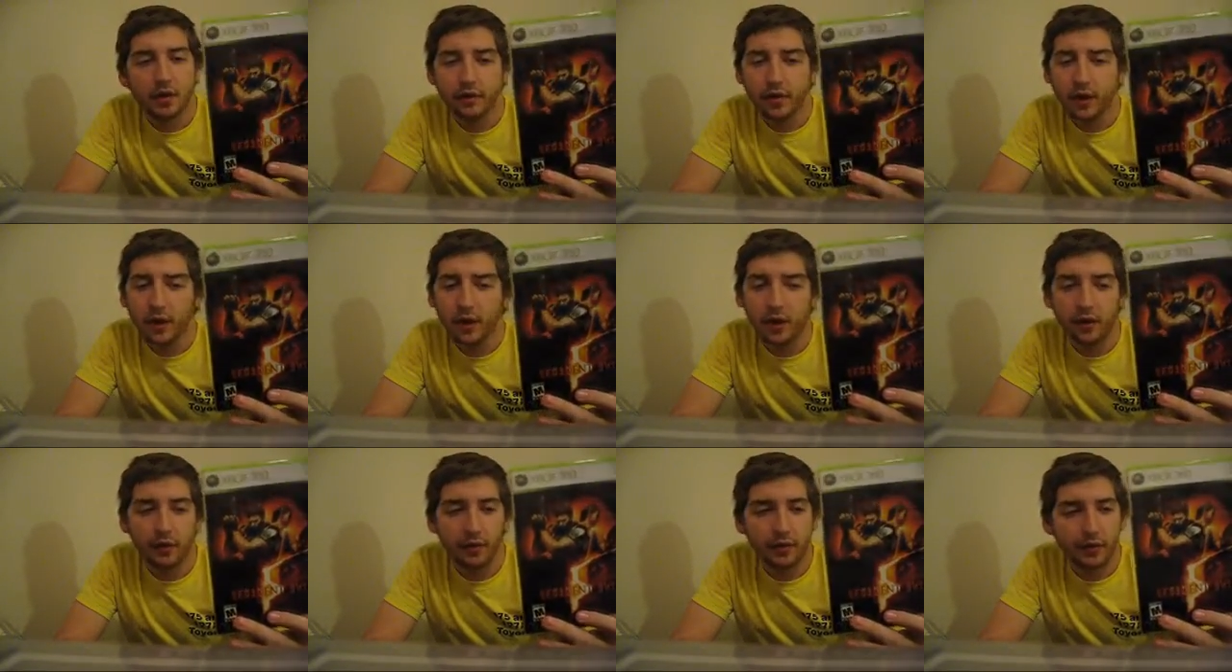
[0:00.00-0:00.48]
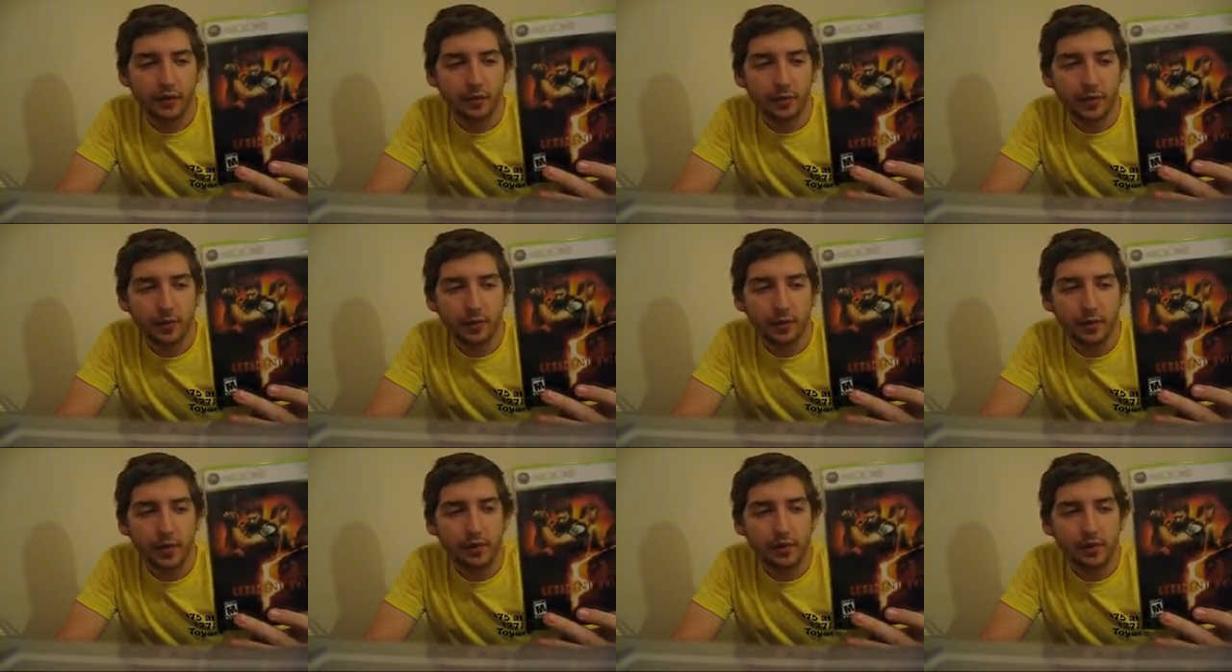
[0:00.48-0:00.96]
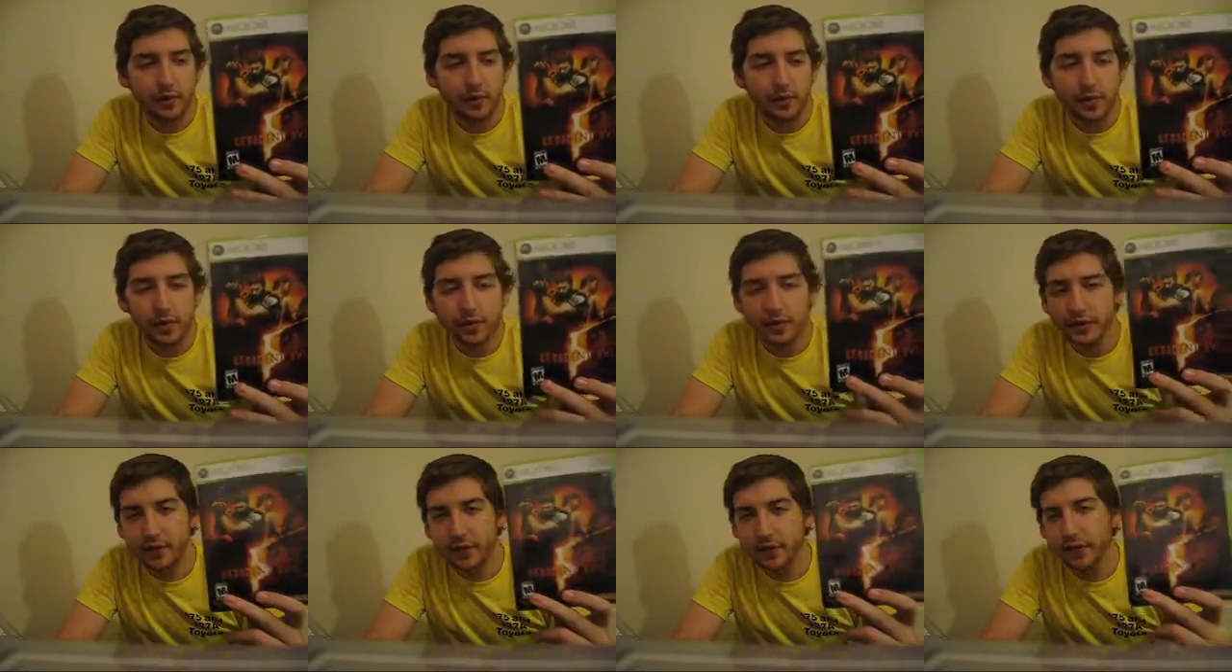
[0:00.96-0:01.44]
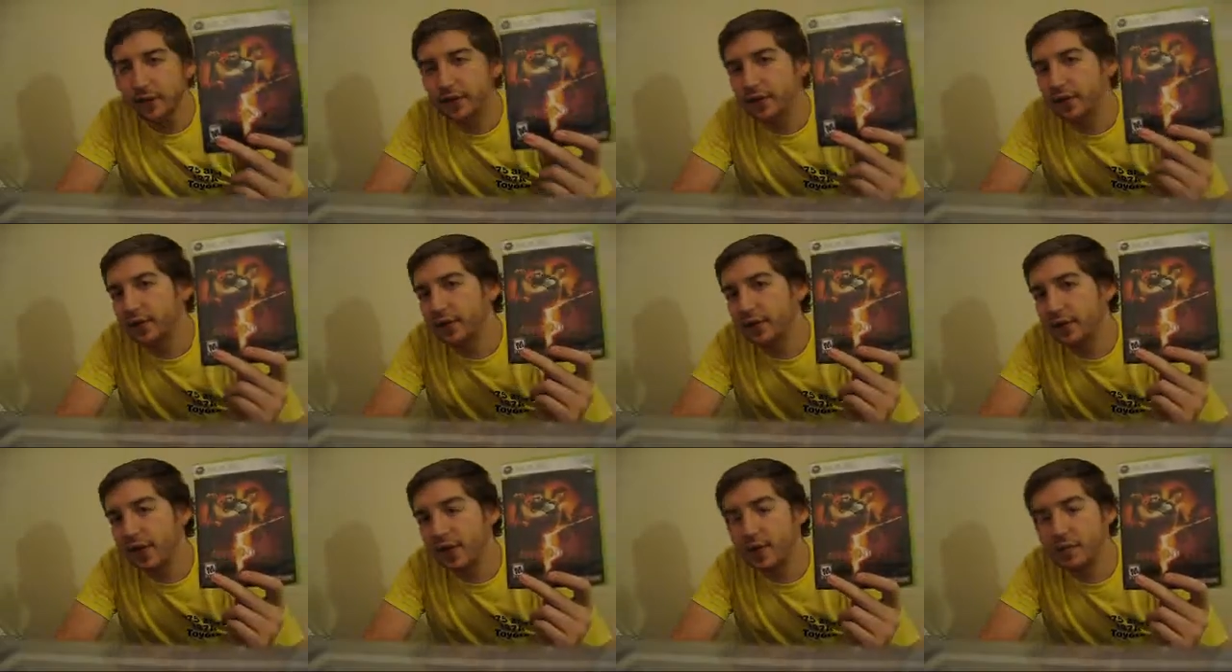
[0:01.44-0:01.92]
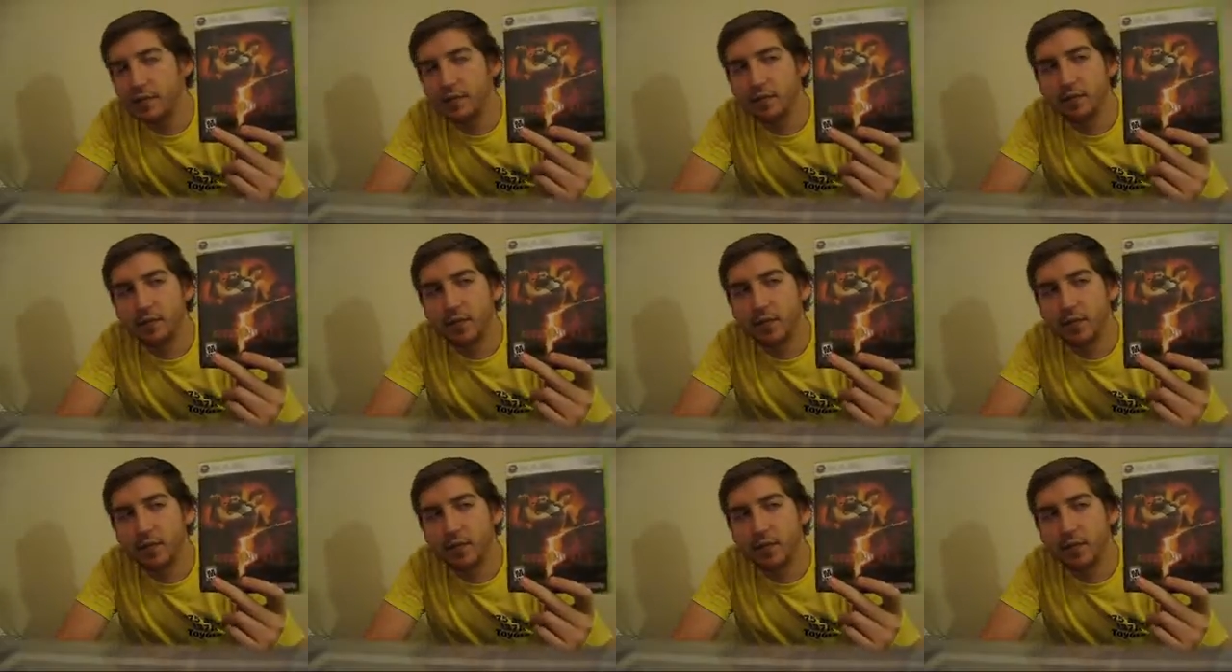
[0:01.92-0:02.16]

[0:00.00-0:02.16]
All of these people have appearances in this game.